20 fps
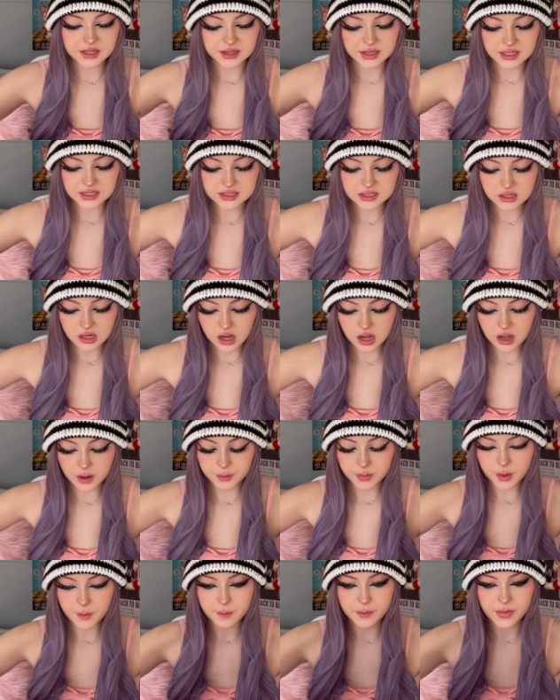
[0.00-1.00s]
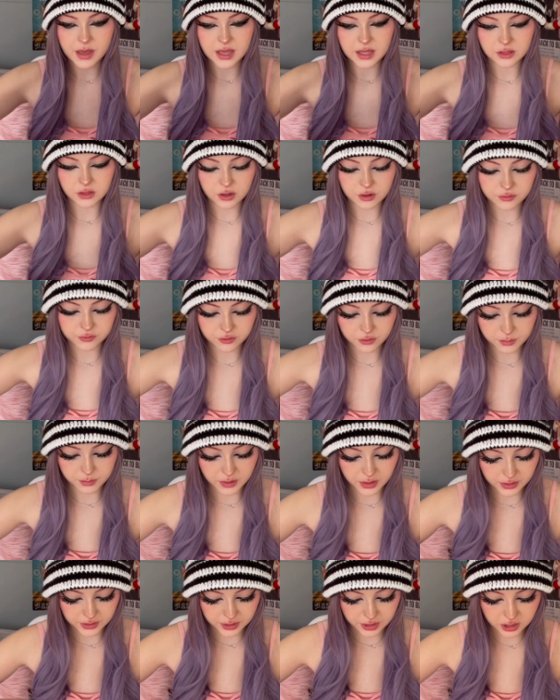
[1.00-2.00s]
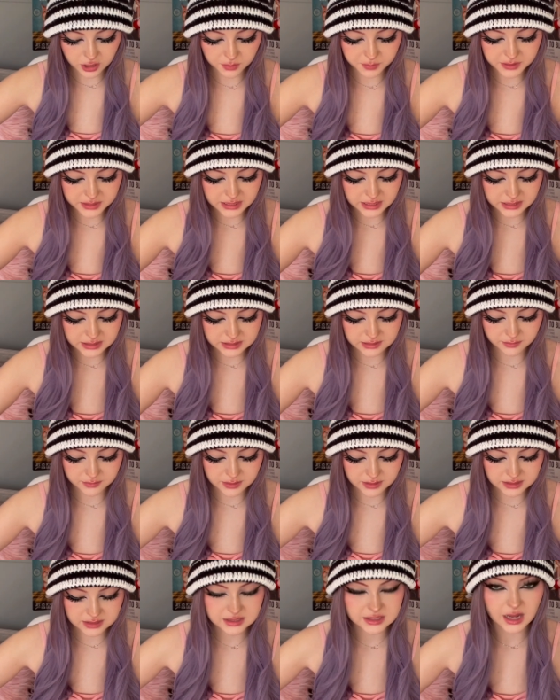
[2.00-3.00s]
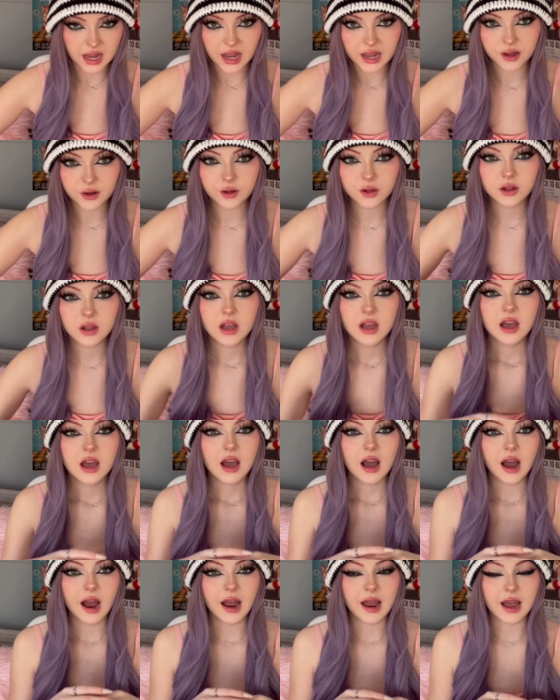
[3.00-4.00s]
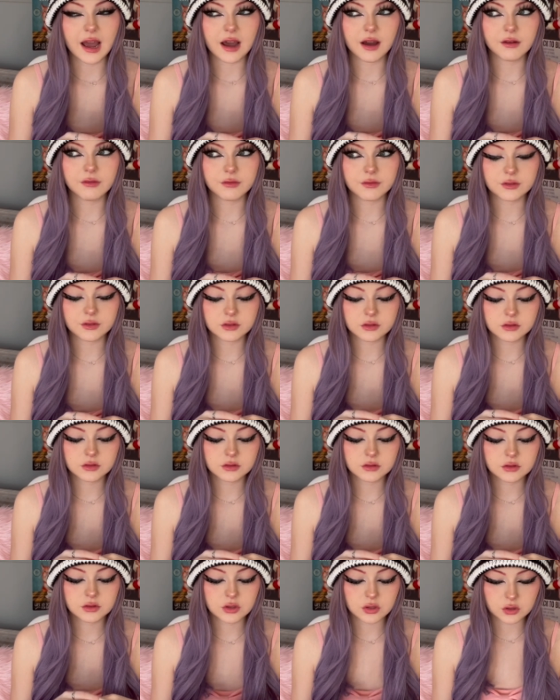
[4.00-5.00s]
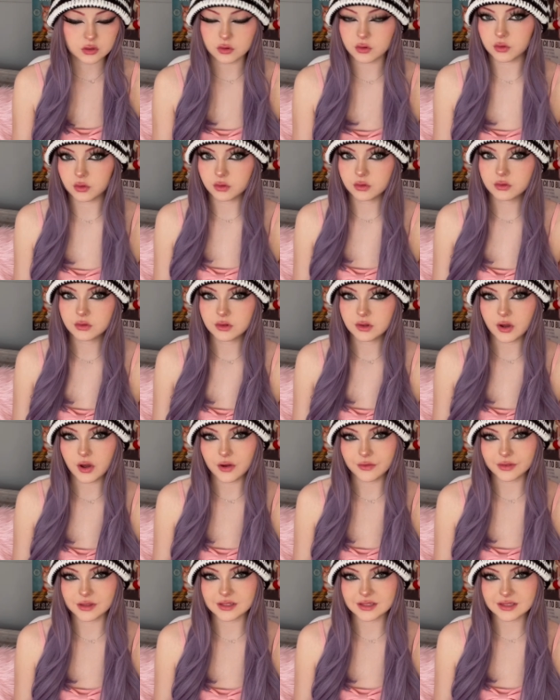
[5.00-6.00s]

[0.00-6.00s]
this top may look familiar because of the style. I have two of this